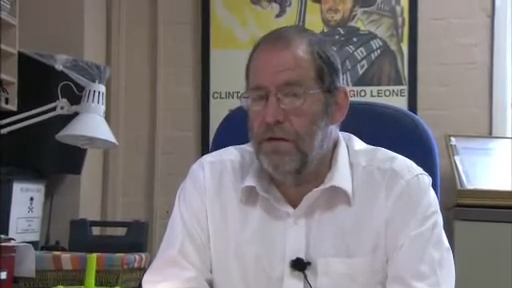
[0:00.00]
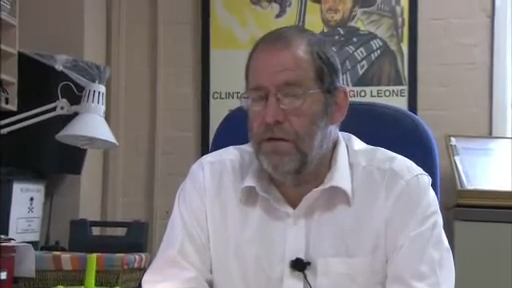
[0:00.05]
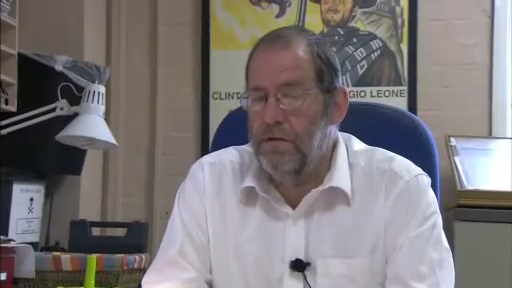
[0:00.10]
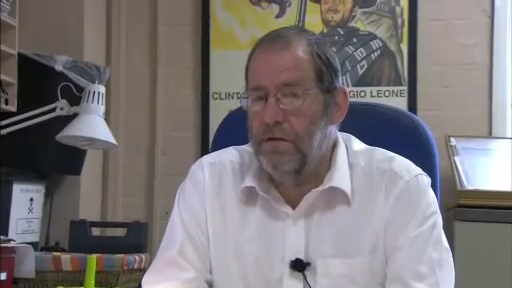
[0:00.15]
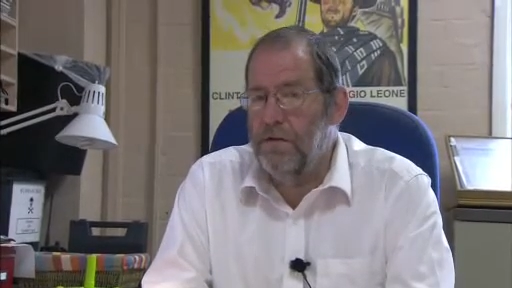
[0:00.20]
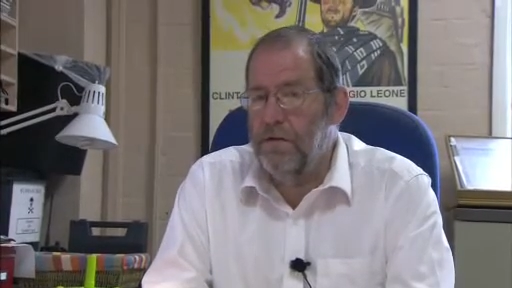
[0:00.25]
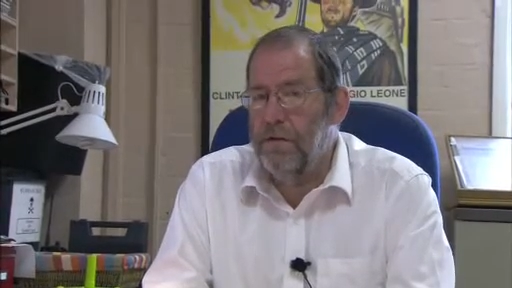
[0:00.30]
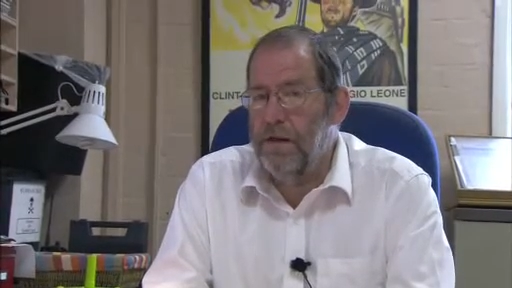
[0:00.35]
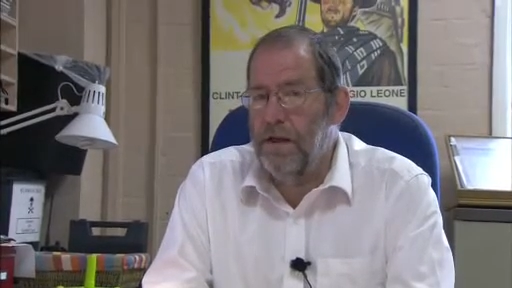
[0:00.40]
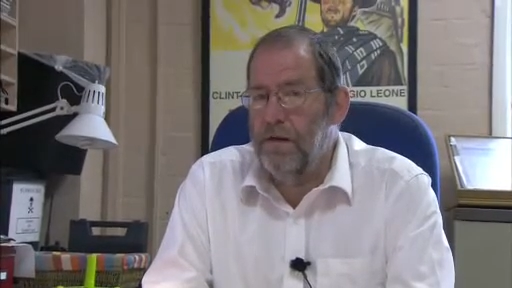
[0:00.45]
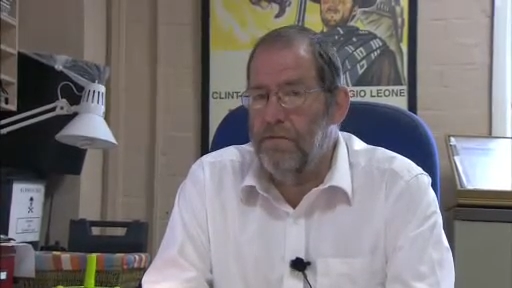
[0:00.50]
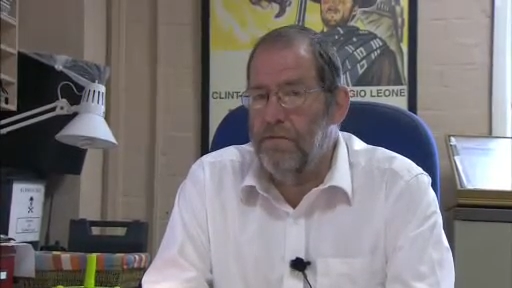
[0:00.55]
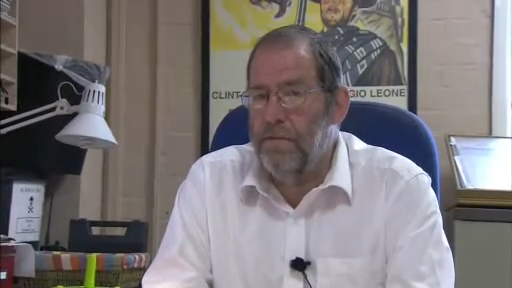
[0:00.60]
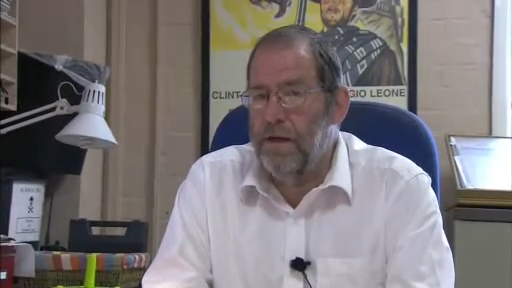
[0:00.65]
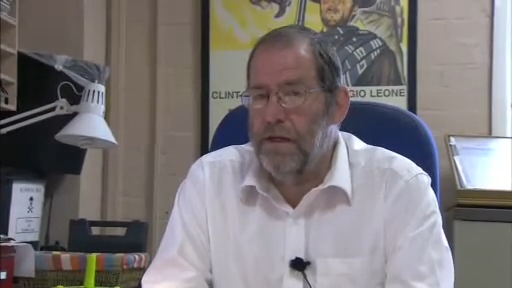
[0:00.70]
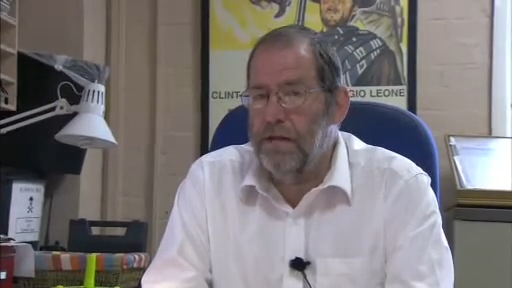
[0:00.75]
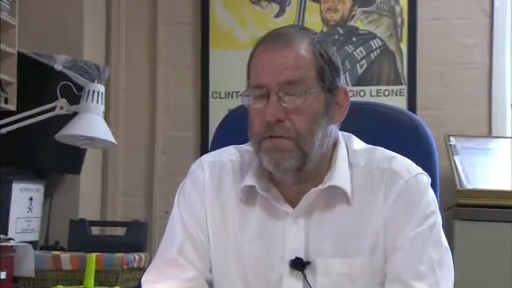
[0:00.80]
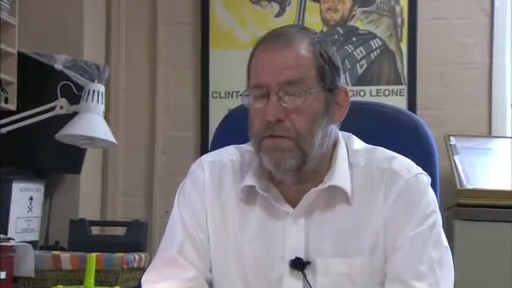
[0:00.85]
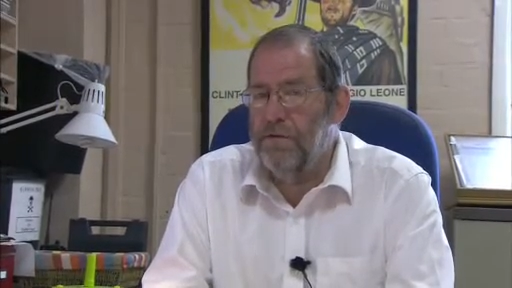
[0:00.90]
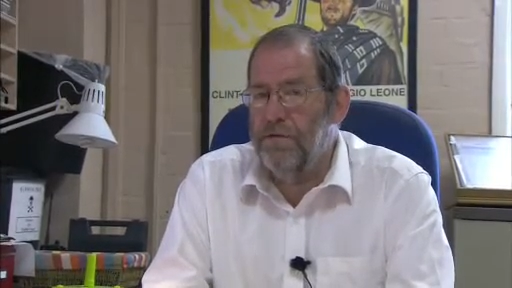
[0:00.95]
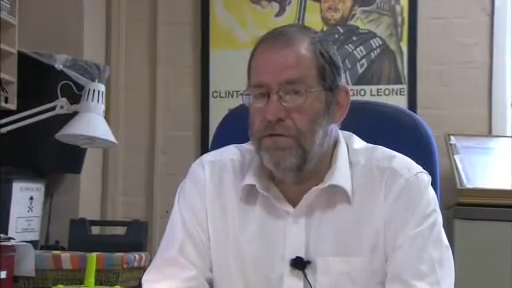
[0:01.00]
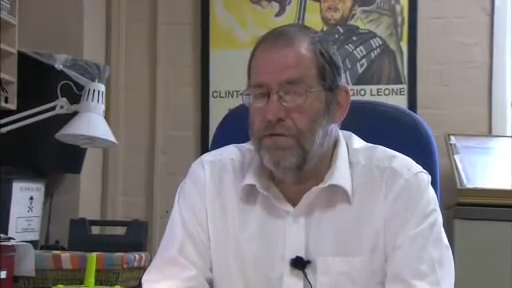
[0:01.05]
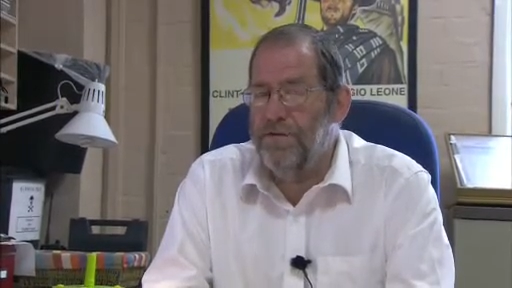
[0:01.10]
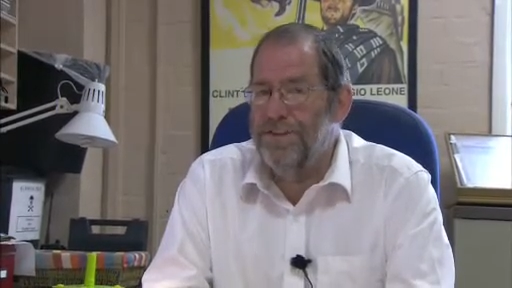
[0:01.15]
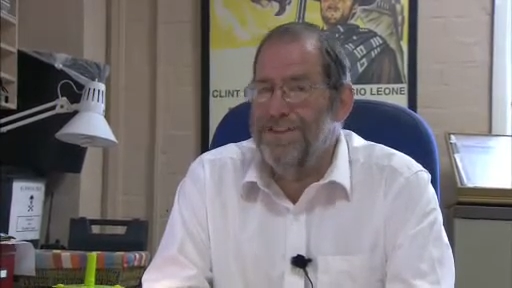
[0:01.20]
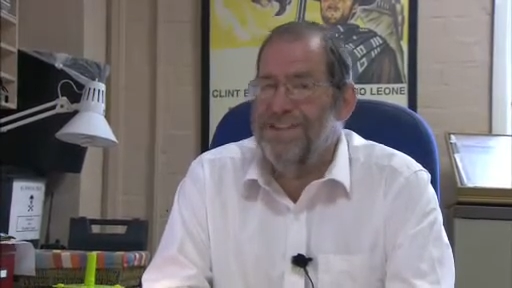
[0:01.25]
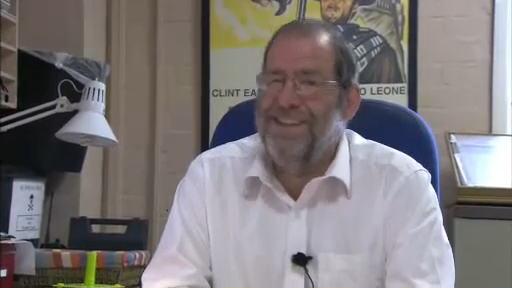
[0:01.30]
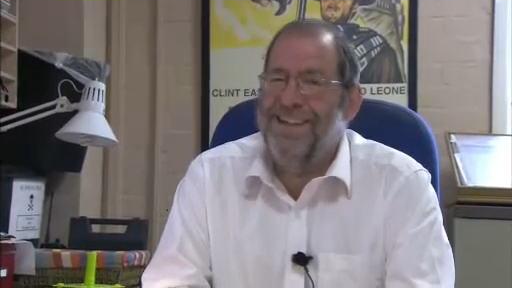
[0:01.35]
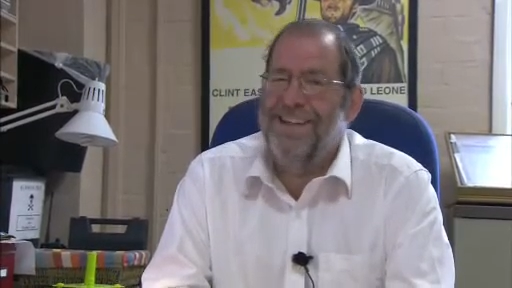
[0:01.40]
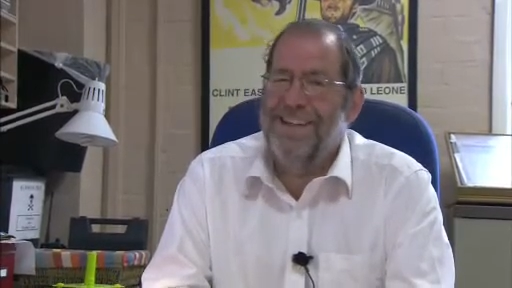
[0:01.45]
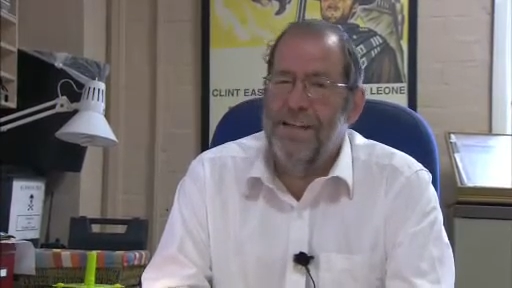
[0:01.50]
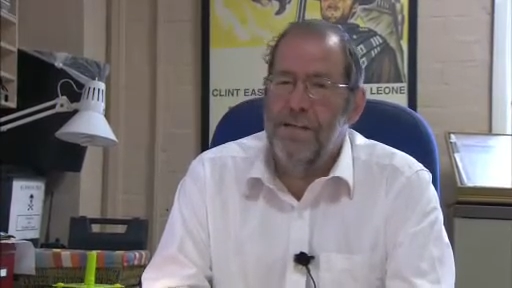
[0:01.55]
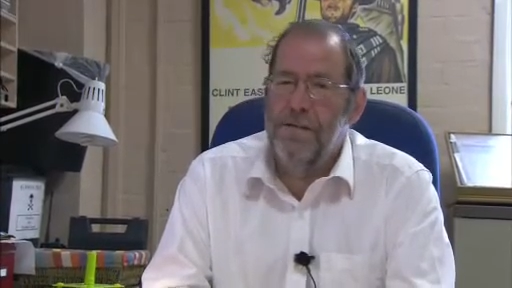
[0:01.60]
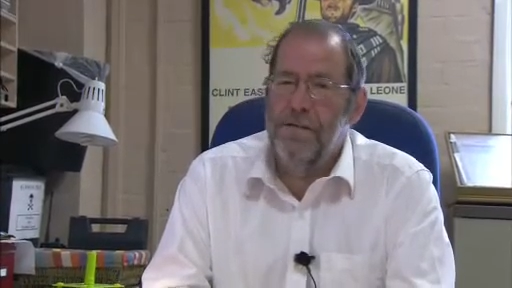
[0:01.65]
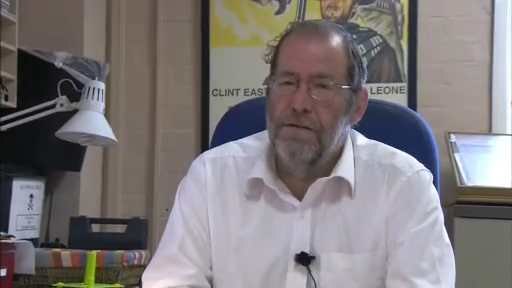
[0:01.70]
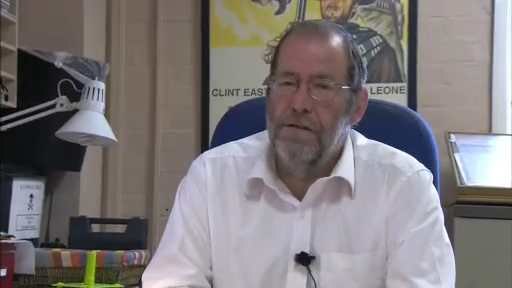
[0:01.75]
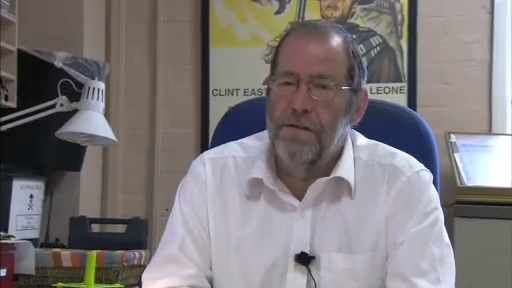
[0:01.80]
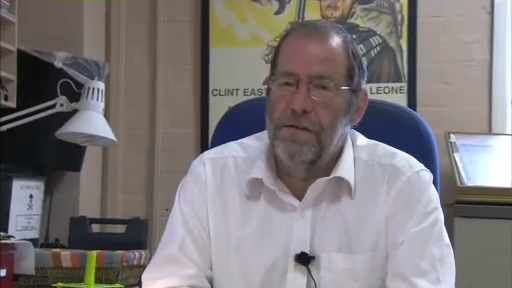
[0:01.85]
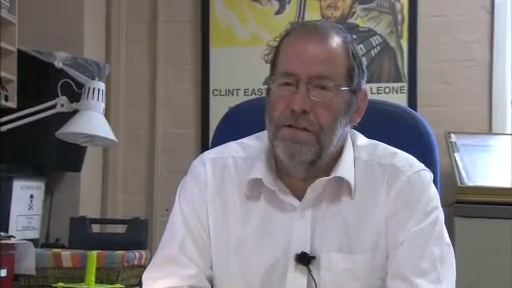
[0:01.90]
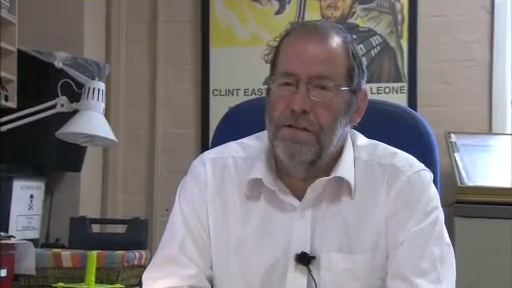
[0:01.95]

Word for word: you came back and you fitted in.